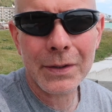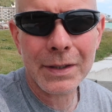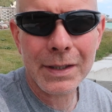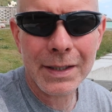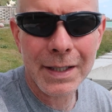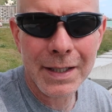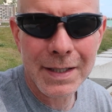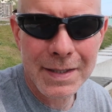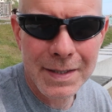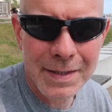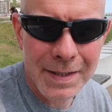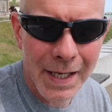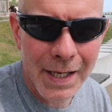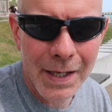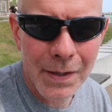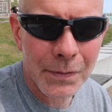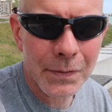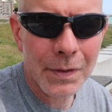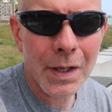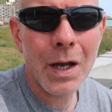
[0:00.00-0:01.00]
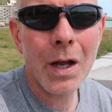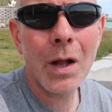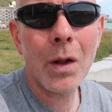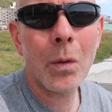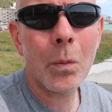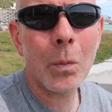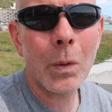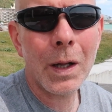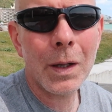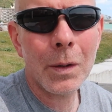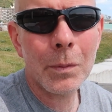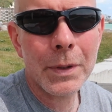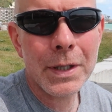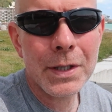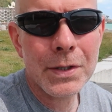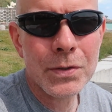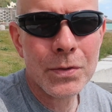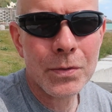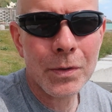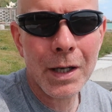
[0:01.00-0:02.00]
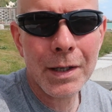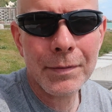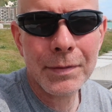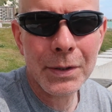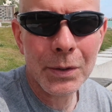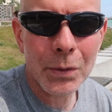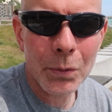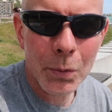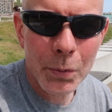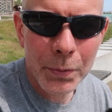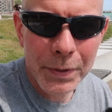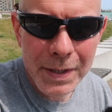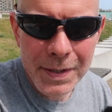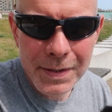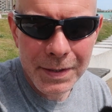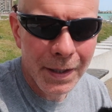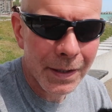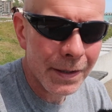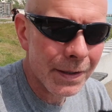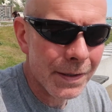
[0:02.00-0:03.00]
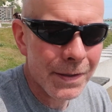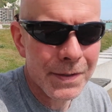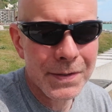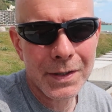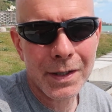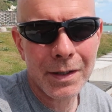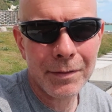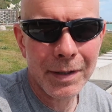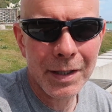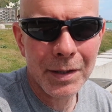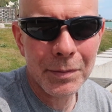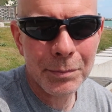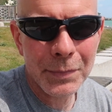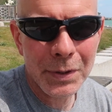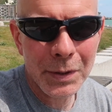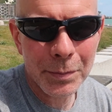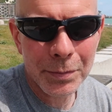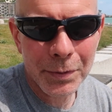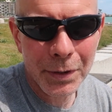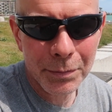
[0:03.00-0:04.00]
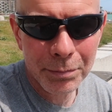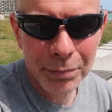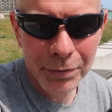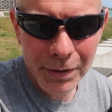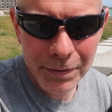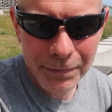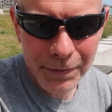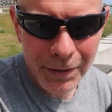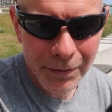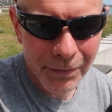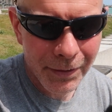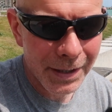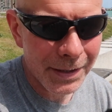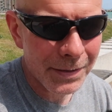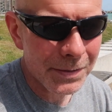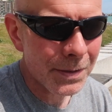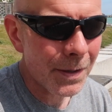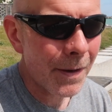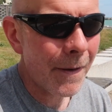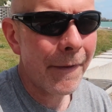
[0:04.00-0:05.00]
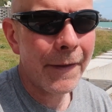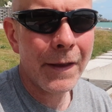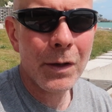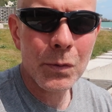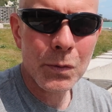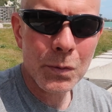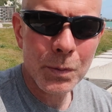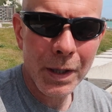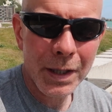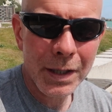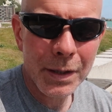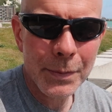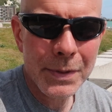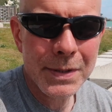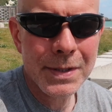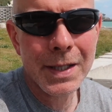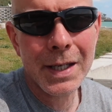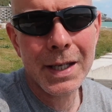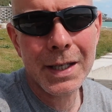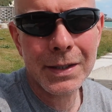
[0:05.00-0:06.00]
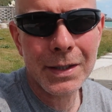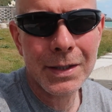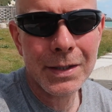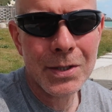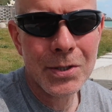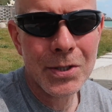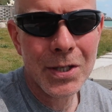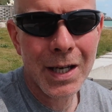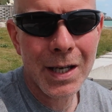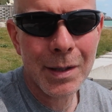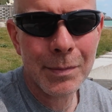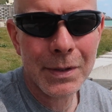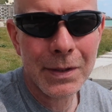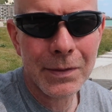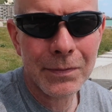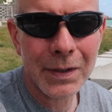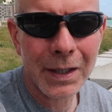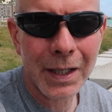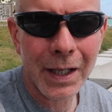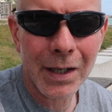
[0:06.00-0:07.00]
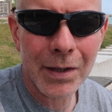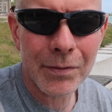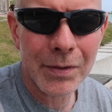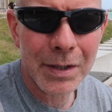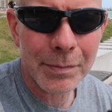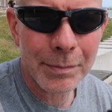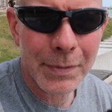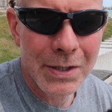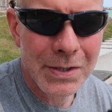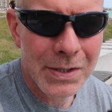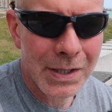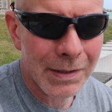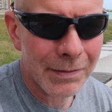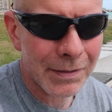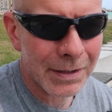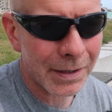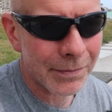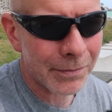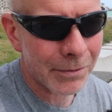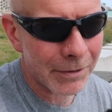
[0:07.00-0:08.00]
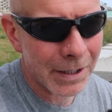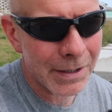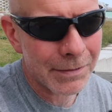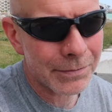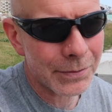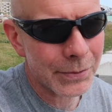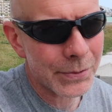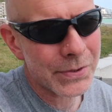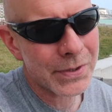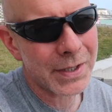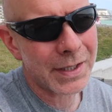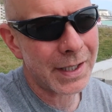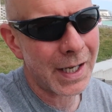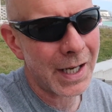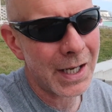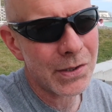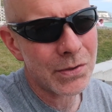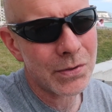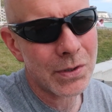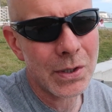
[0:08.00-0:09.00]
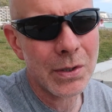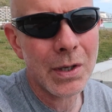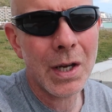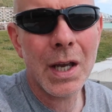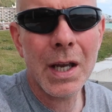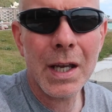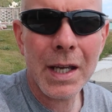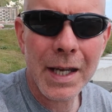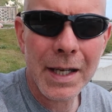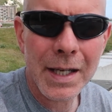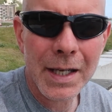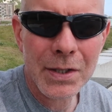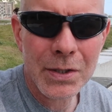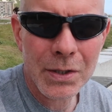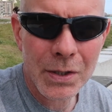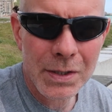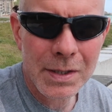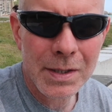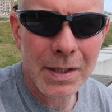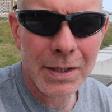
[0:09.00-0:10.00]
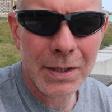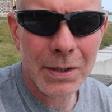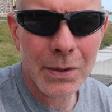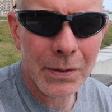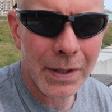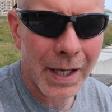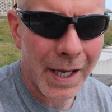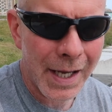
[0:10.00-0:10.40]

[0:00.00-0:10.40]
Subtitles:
going to let us down while we're driving all these cars around Millbrook Proving Ground. It was while I was there that the chairman of the Caravan and Motorhome Club, Grenville, said, "Andrew, it looks like your